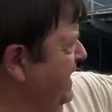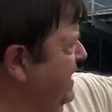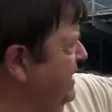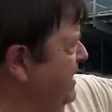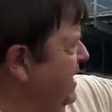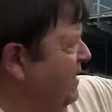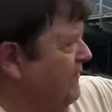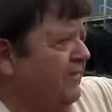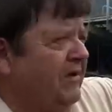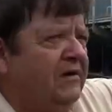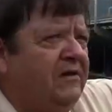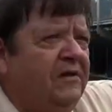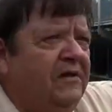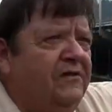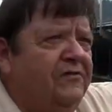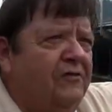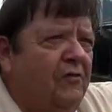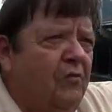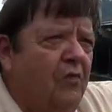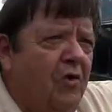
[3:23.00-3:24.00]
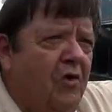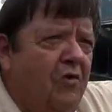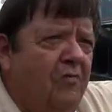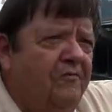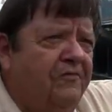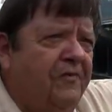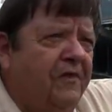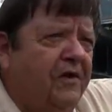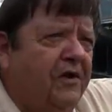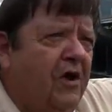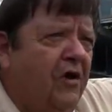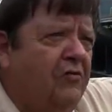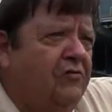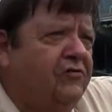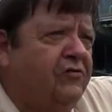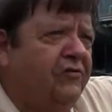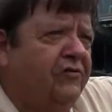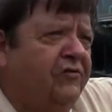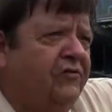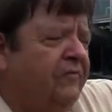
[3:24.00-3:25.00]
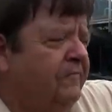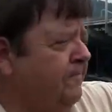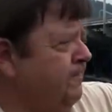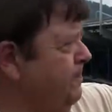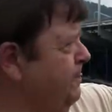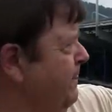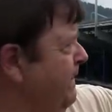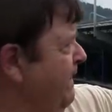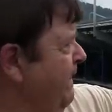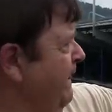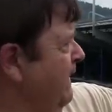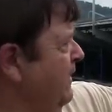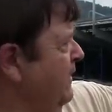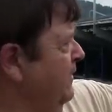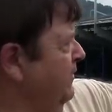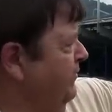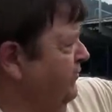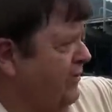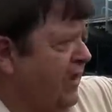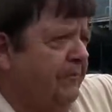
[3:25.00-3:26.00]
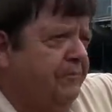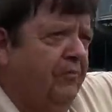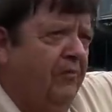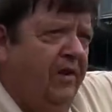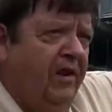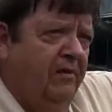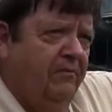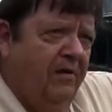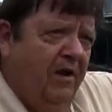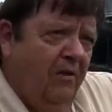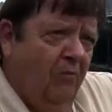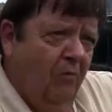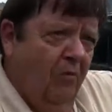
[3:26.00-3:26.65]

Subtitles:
end of it is a room for the coaches, separated by a